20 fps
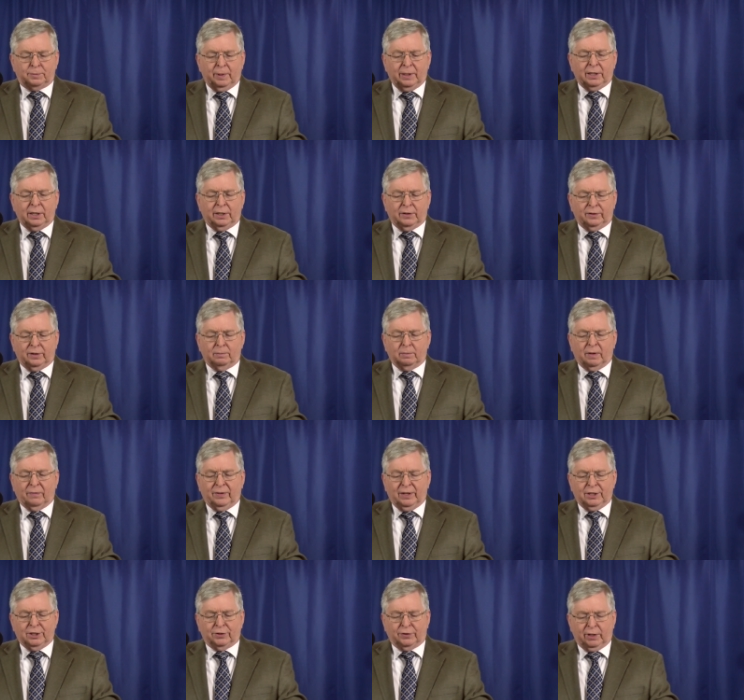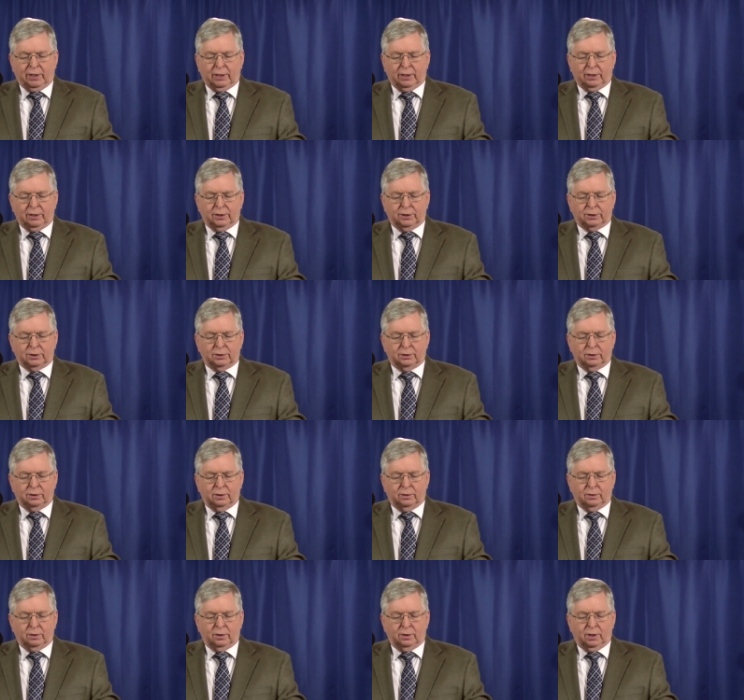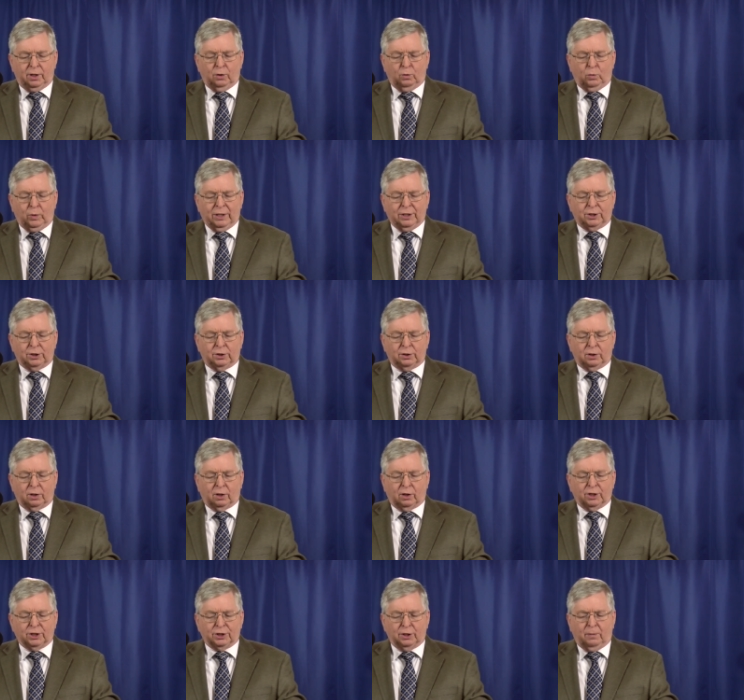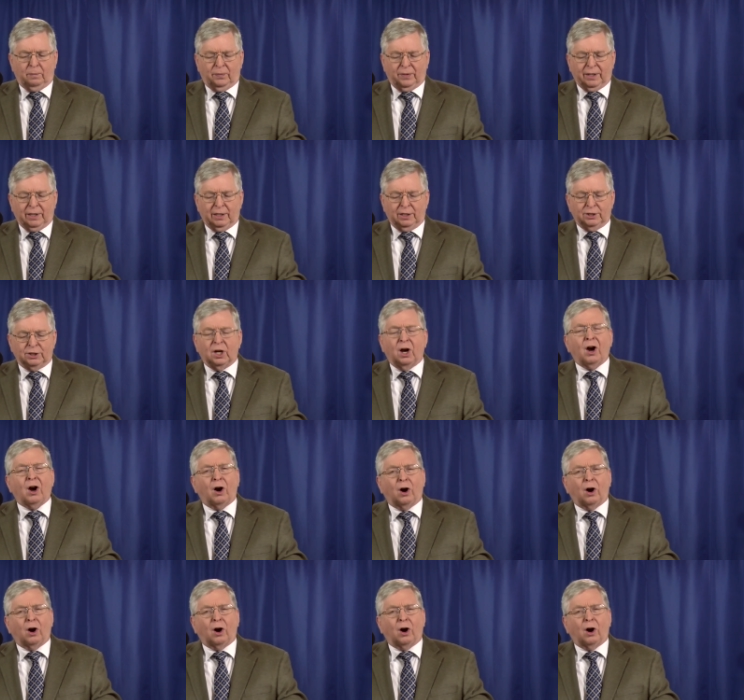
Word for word: speaking in them of these things in which are some things